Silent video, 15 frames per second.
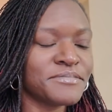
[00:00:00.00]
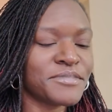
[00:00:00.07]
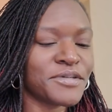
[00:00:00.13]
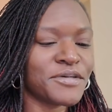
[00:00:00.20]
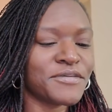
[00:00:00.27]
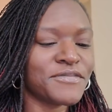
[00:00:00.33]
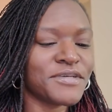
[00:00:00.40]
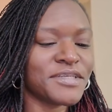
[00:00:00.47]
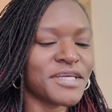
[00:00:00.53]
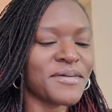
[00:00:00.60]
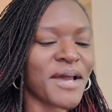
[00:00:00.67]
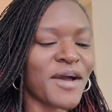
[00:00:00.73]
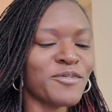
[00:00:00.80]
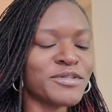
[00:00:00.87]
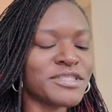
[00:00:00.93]
Perfect.
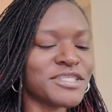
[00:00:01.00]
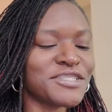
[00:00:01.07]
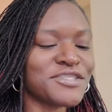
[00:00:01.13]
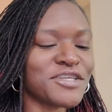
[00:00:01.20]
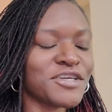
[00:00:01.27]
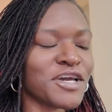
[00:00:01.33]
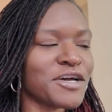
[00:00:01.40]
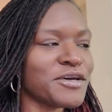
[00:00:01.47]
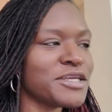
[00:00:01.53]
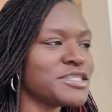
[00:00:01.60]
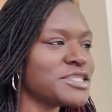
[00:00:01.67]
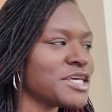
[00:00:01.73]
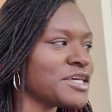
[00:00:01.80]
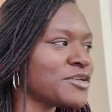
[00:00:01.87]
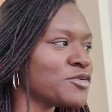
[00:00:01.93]
Yeah, I was just, it
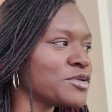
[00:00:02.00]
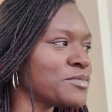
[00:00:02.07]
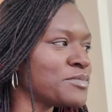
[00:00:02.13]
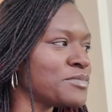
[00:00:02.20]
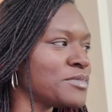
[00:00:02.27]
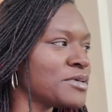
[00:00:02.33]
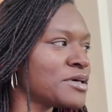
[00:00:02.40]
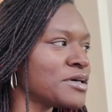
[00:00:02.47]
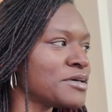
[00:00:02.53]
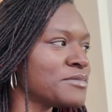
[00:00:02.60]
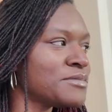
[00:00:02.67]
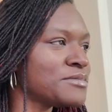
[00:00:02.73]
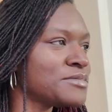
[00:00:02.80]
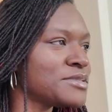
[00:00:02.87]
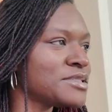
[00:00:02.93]
said on
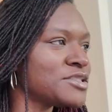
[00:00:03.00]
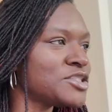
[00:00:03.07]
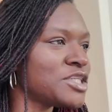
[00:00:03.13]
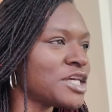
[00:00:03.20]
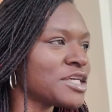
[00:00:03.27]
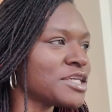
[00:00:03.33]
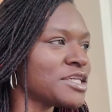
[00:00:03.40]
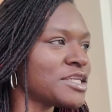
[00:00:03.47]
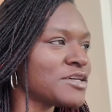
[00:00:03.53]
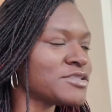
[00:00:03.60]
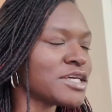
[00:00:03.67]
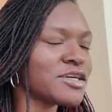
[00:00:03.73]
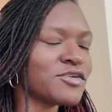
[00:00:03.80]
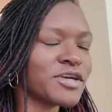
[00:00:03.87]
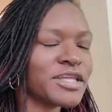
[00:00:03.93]
the to check in. I was
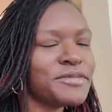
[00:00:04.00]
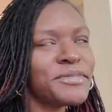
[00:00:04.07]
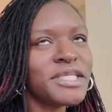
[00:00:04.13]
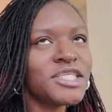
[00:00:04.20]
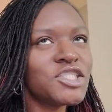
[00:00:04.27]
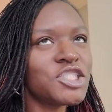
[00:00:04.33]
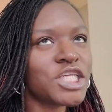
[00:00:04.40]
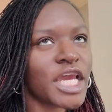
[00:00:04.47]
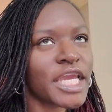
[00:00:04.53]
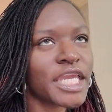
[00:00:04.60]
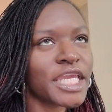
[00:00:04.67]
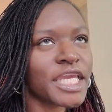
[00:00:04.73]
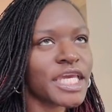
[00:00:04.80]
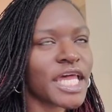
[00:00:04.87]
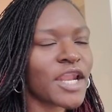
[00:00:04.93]
like, okay, let me just check
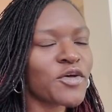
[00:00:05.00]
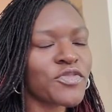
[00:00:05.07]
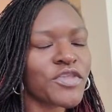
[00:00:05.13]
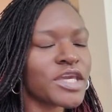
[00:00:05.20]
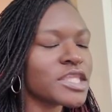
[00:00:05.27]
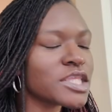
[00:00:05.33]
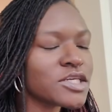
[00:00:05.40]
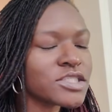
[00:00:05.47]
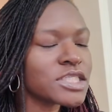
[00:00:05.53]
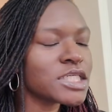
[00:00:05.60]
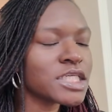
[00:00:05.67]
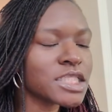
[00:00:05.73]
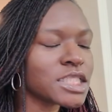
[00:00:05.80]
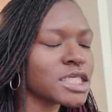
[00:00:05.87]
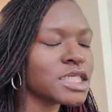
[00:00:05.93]
in. I don't think there's
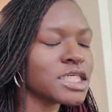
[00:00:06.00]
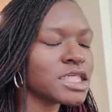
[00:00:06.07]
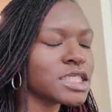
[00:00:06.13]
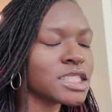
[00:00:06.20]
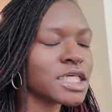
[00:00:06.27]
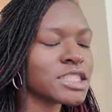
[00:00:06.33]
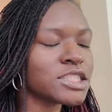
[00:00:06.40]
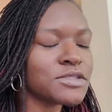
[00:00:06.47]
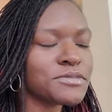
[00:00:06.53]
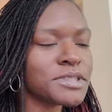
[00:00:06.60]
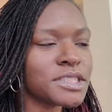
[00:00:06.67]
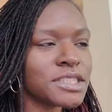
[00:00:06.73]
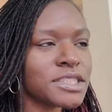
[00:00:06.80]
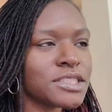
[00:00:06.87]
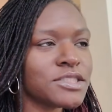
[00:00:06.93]
anything that should
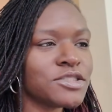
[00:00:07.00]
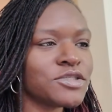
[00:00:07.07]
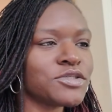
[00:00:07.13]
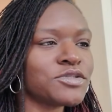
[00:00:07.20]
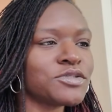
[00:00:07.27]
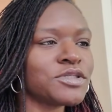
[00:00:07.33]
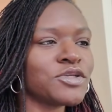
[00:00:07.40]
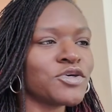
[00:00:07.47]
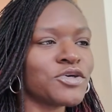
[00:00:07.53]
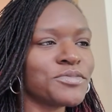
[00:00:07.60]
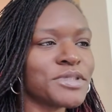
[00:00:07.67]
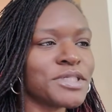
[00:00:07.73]
be, alarming.